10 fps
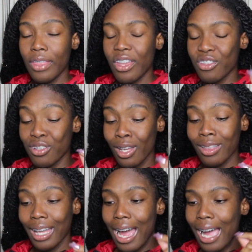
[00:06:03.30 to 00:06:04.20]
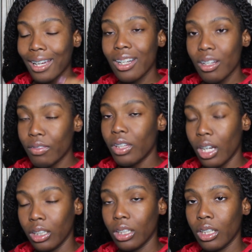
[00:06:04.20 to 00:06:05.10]
There's nothing I could have
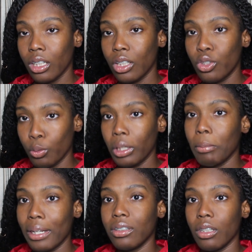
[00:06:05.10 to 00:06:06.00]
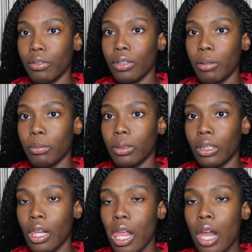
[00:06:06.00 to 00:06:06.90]
done to wake myself up.
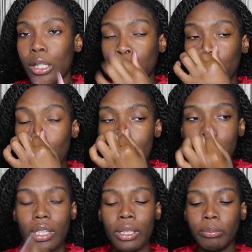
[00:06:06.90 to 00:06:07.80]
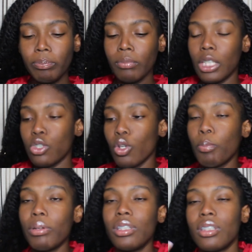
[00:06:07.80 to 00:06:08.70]
You know what I'm saying? And
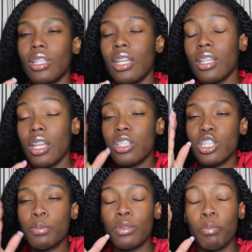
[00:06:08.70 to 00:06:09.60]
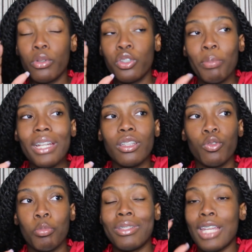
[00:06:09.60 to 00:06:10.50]
so it puts it into
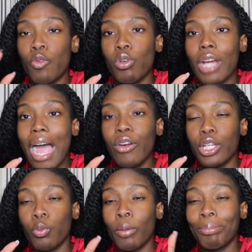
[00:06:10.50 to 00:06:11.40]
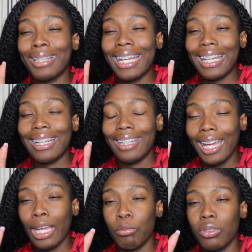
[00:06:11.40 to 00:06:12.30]
perspective for me. It's like we're out here, we're playing
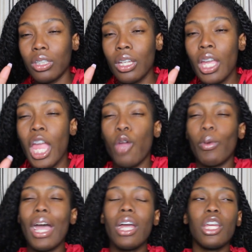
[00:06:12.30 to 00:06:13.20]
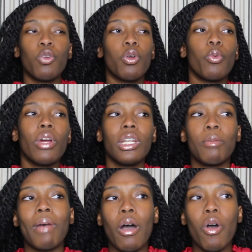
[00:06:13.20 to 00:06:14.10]
games. And we're out here, we're worrying
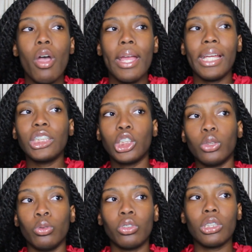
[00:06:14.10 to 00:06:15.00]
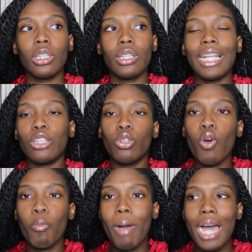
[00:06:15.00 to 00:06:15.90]
about issues that
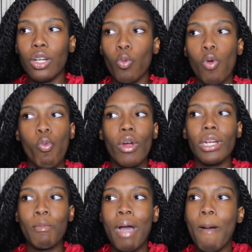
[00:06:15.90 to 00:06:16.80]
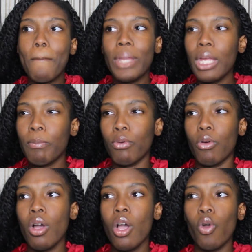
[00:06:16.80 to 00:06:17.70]
don't matter. We're worrying about people.